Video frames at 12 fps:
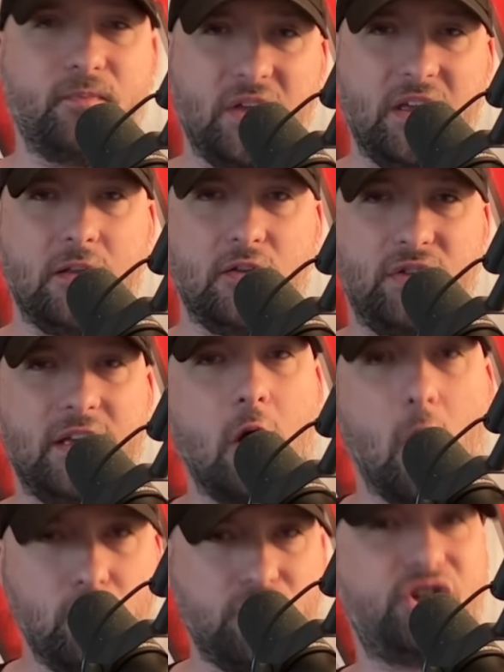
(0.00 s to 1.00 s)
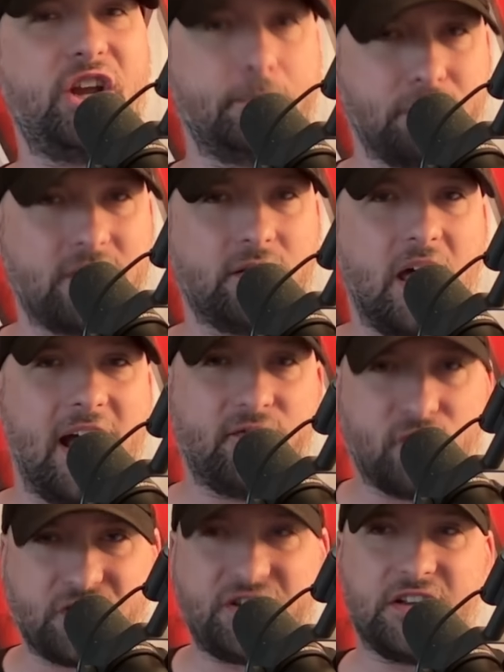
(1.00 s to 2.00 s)
bloodline
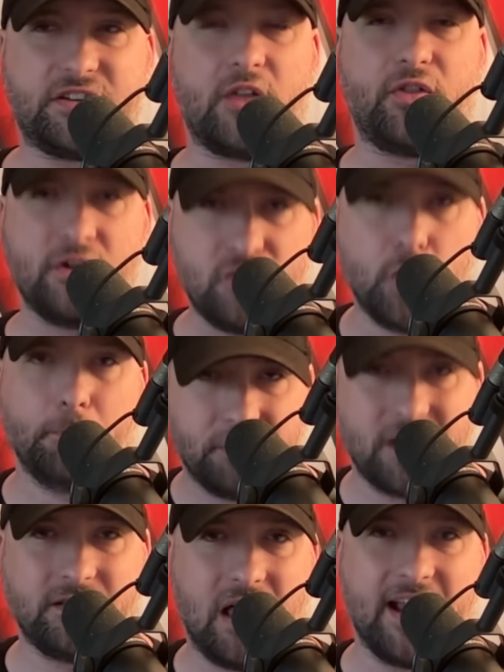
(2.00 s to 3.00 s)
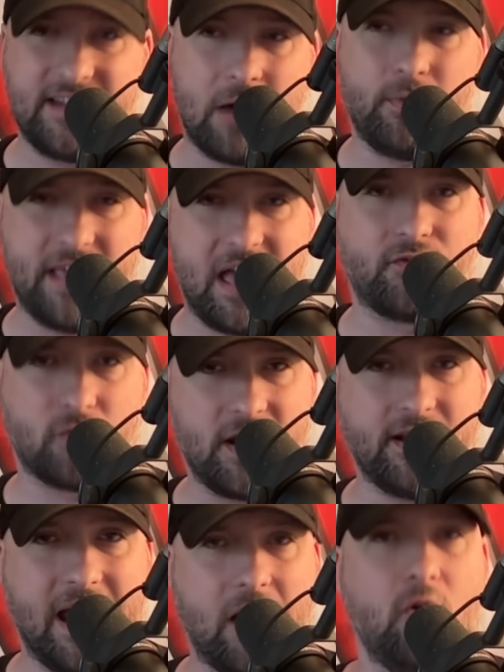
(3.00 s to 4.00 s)
versus the new bloodline that we have
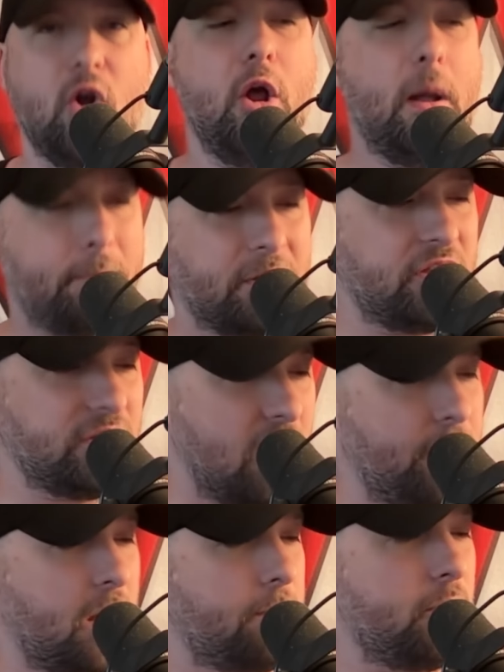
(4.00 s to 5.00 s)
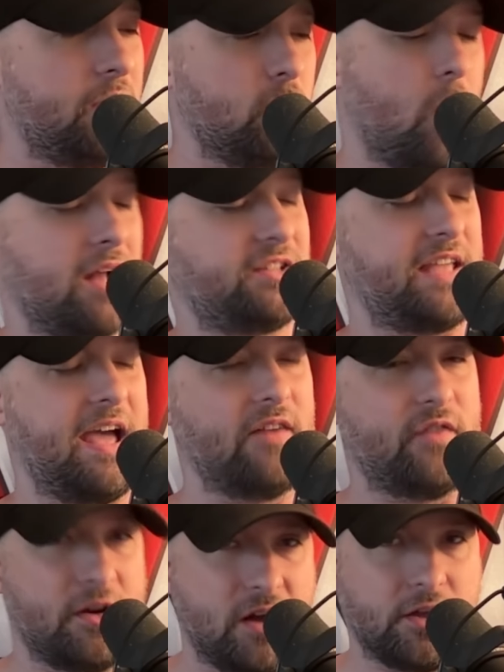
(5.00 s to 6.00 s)
right now, but the WWE wants to
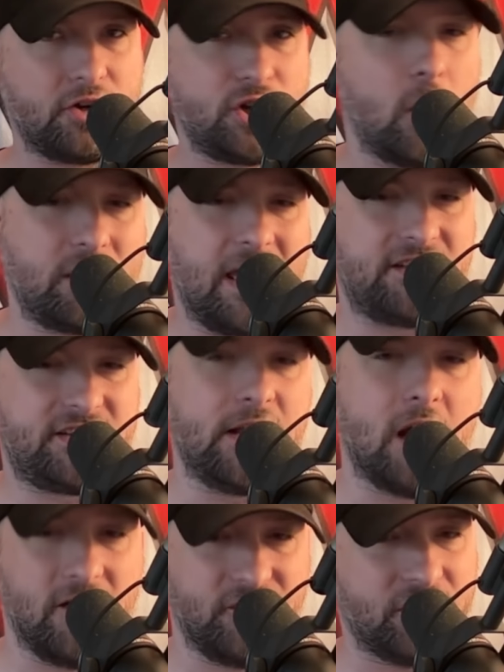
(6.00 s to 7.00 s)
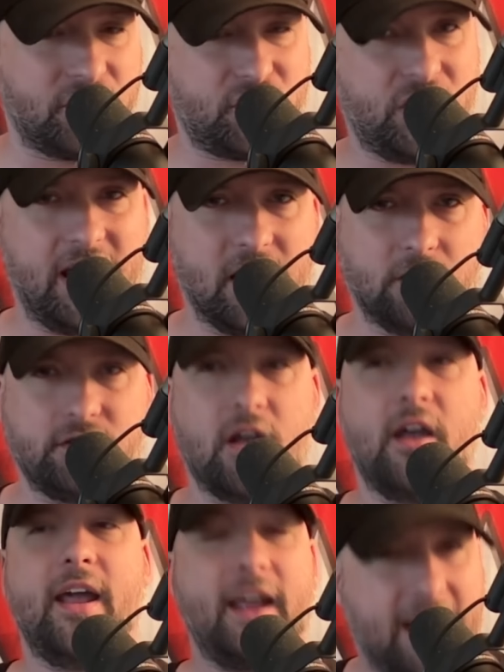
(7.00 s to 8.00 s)
have another showcasing of the Shield.
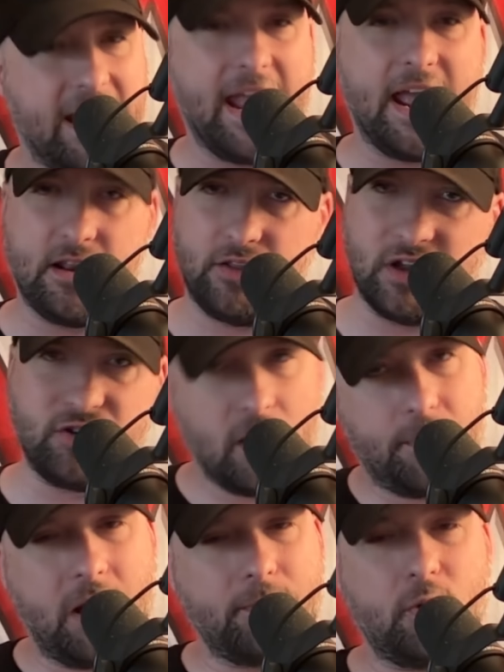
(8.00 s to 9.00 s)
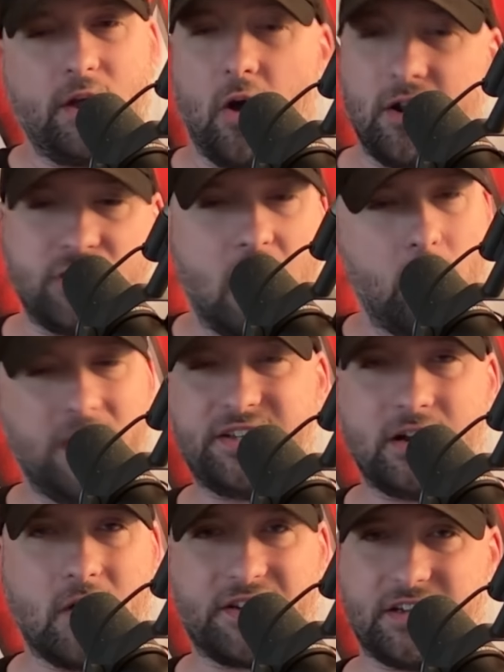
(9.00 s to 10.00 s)
And the WWE is always
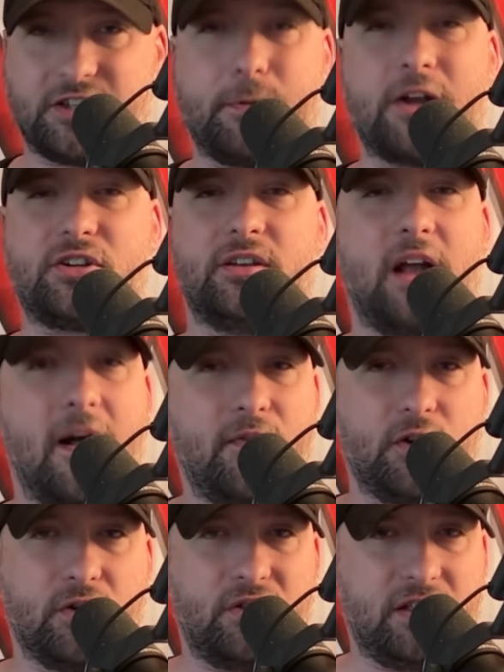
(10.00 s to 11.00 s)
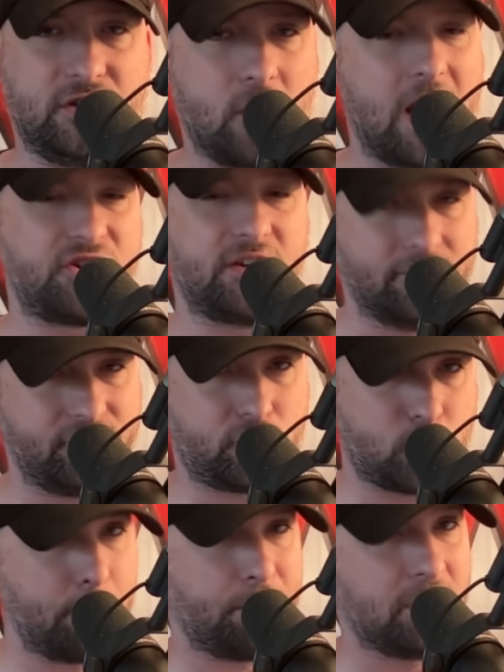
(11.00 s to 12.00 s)
interested, especially under the direction of
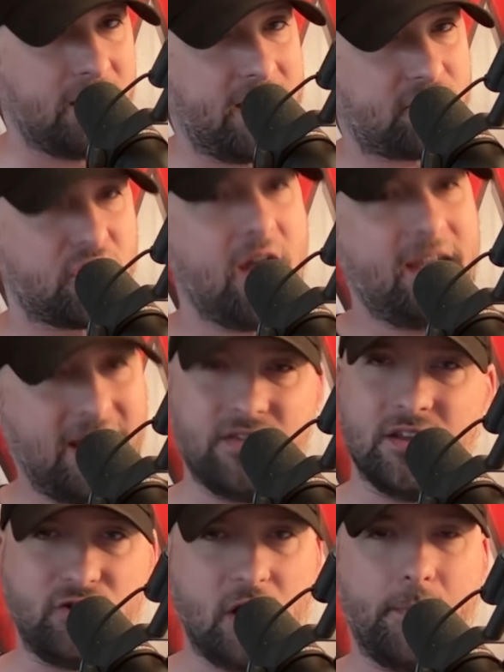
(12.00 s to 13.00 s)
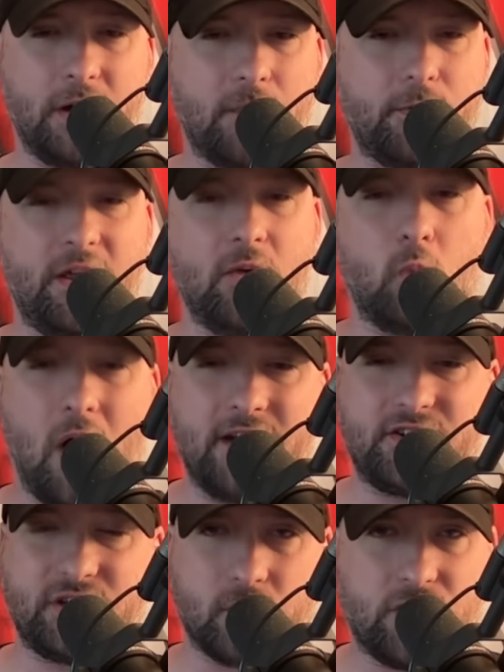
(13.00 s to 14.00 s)
Triple H in the WWE,
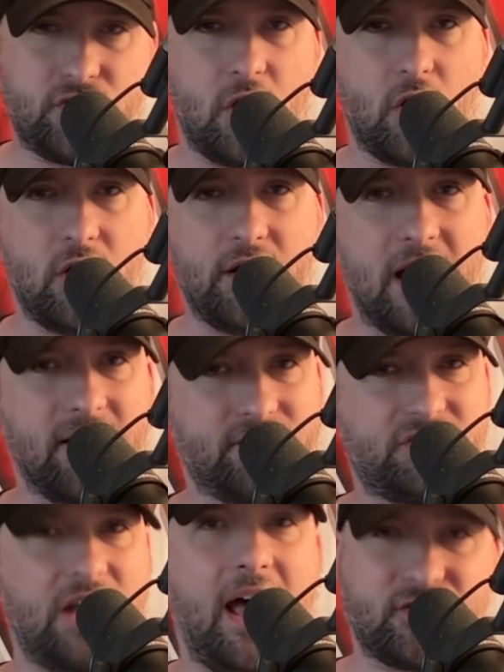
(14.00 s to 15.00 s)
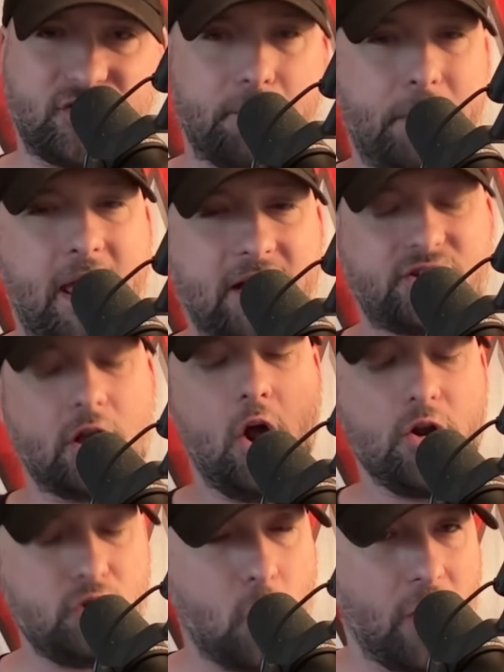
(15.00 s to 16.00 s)
wants a return of Sasha Banks.
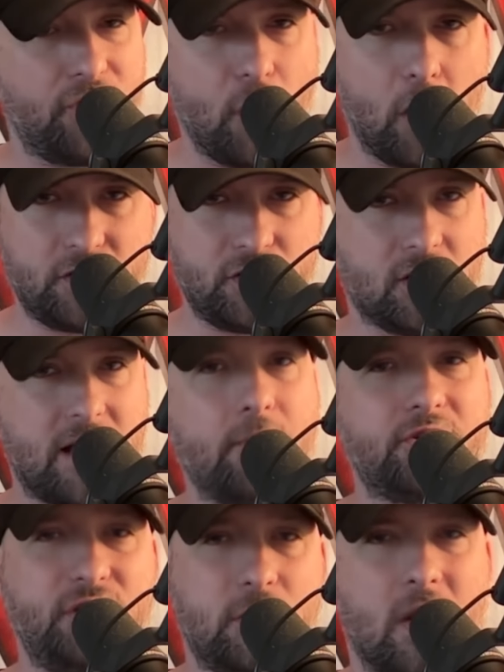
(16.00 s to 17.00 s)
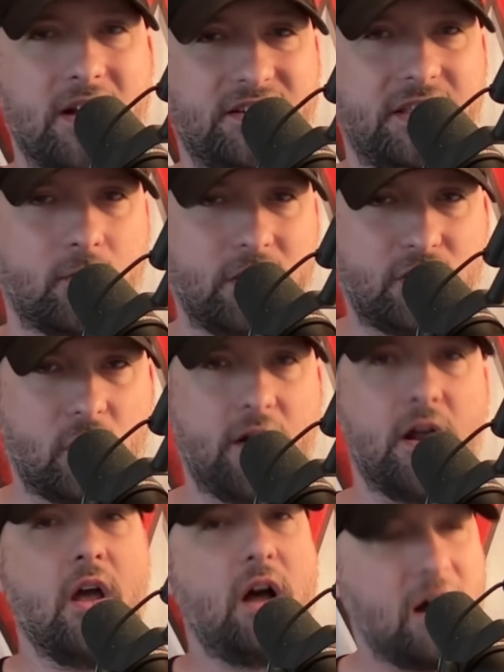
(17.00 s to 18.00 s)
Your thoughts, your comments. Do you want to see the
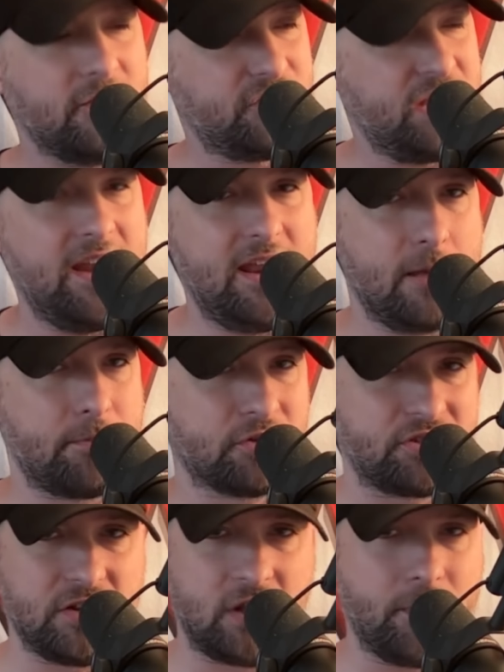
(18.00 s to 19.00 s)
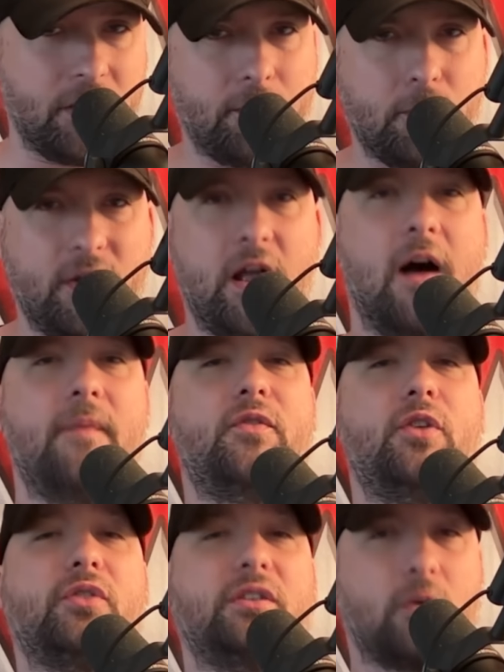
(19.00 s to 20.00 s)
return of Dean Ambrose in WWE
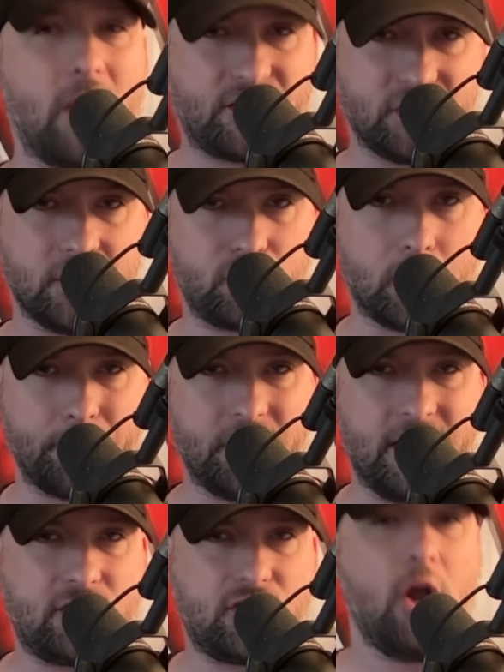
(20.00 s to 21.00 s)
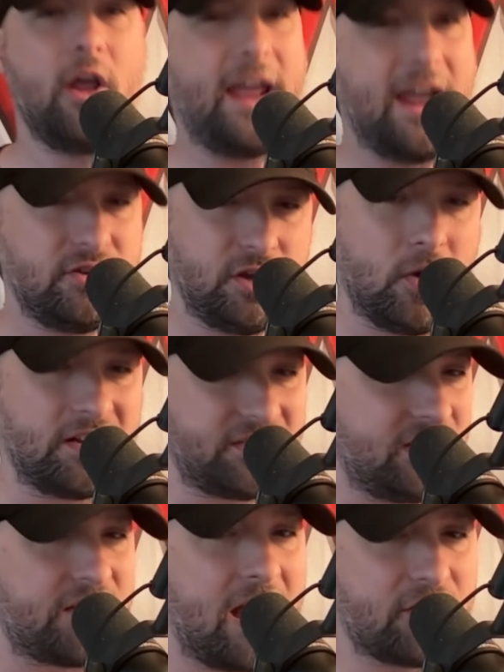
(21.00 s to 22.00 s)
under the direction of Triple H? And do you want to
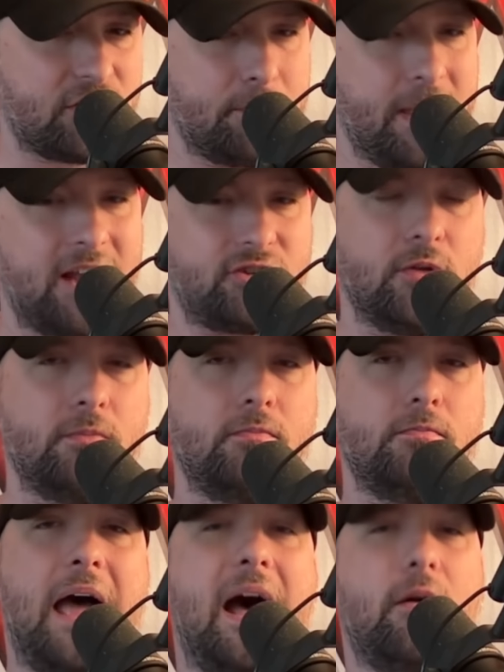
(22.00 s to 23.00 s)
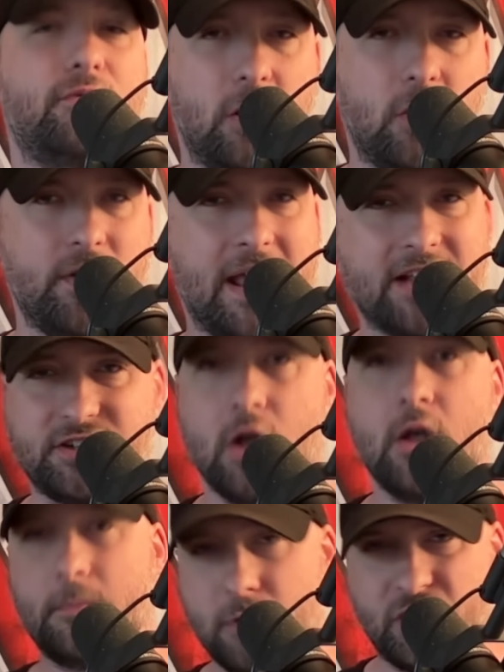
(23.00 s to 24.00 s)
see Sasha Banks, now known as
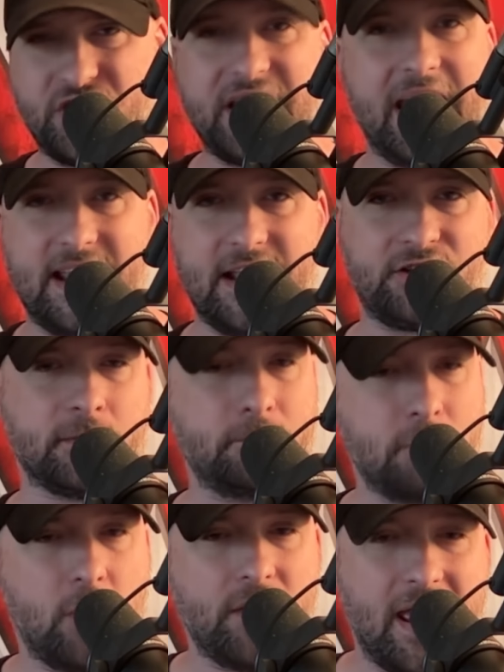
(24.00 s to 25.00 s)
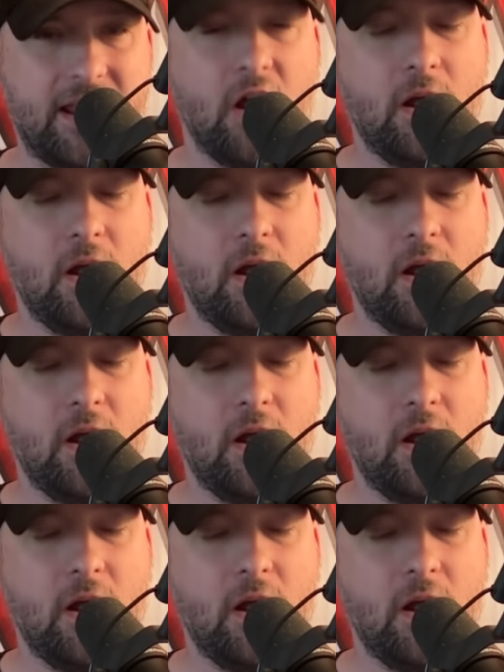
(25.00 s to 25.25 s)
Mercedes Moné?